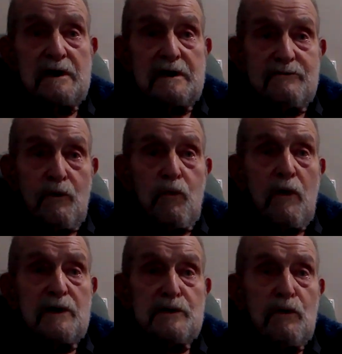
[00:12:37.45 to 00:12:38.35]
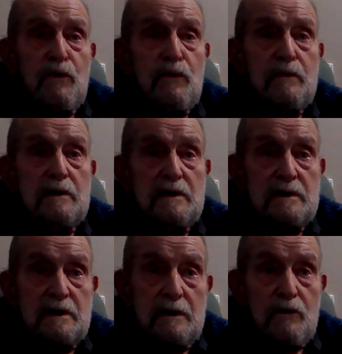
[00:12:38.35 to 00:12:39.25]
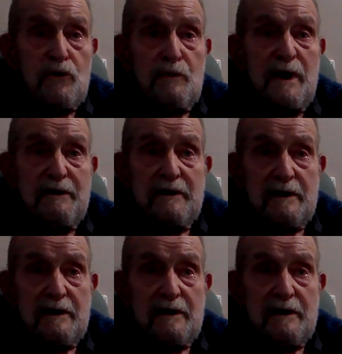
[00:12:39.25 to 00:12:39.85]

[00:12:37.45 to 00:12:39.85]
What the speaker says: from Whitehall or America,